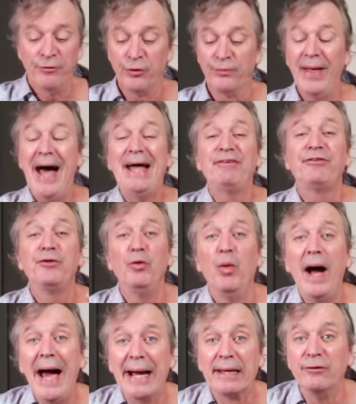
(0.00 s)
So that's the
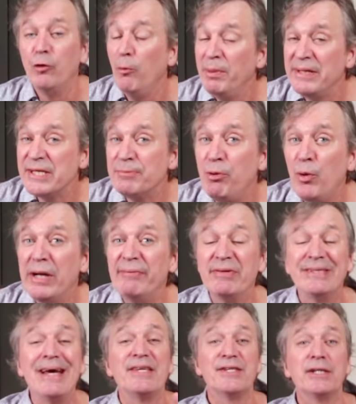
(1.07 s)
whack, and don't be disappointed if
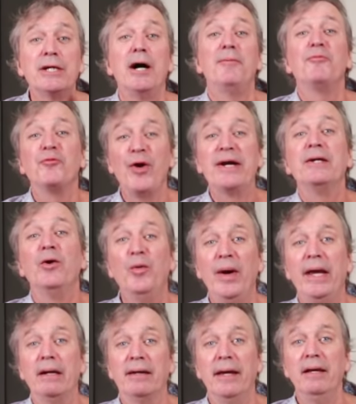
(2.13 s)
it doesn't come right
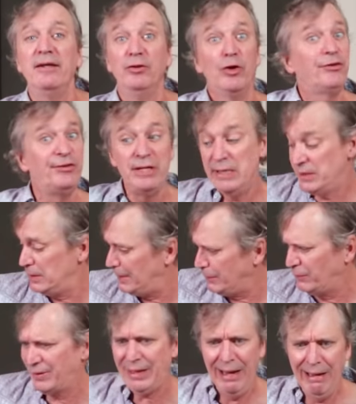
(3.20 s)
away. Okay, it looks easy. I
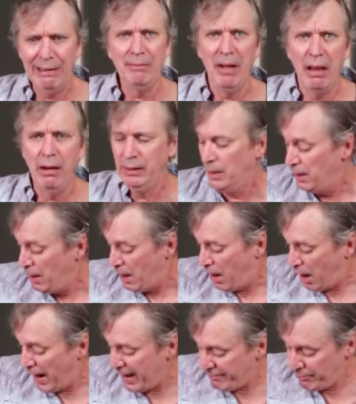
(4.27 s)
know, like ah, come on.
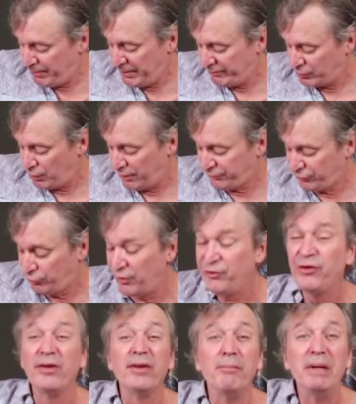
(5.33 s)
I have a bit of a
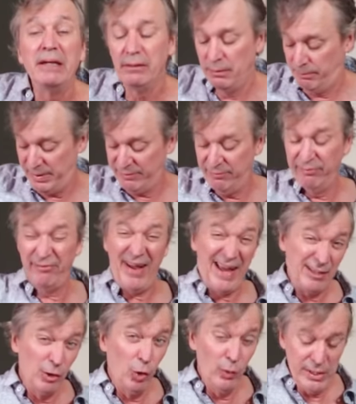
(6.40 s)
concentration on the big
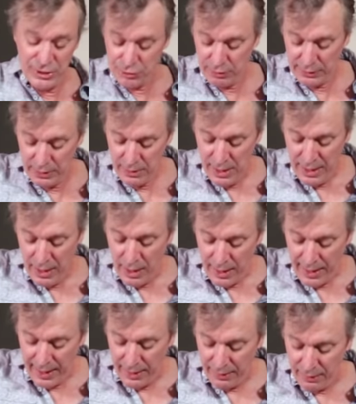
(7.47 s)
fat low E string there,
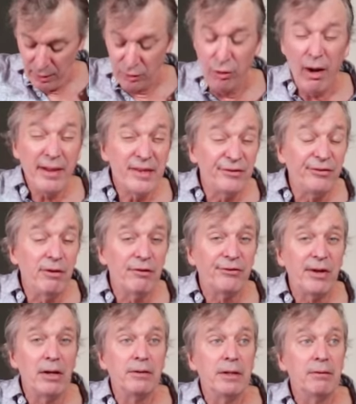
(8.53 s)
and a lot of the snare
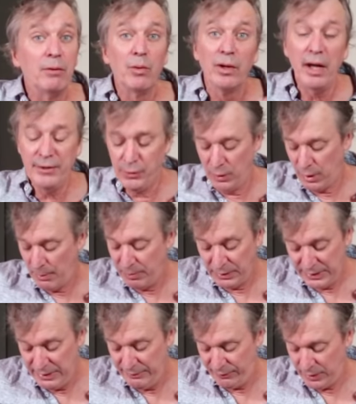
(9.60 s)
sound you're hearing when I do it, I
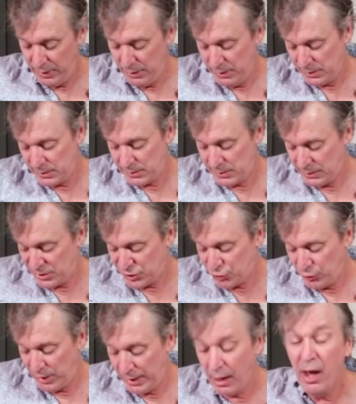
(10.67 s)
believe, is the
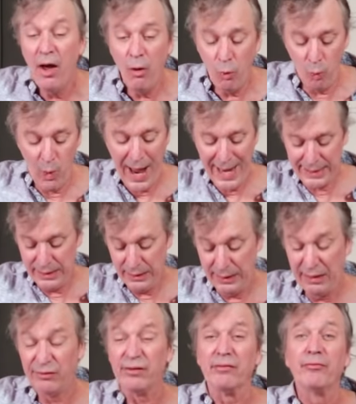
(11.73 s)
string whacking
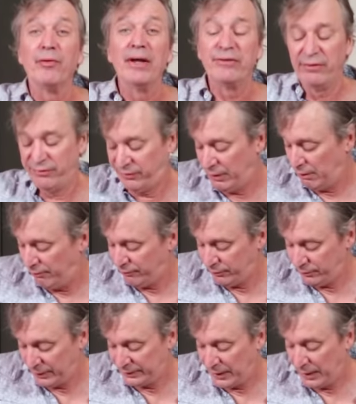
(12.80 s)
against the frets itself, like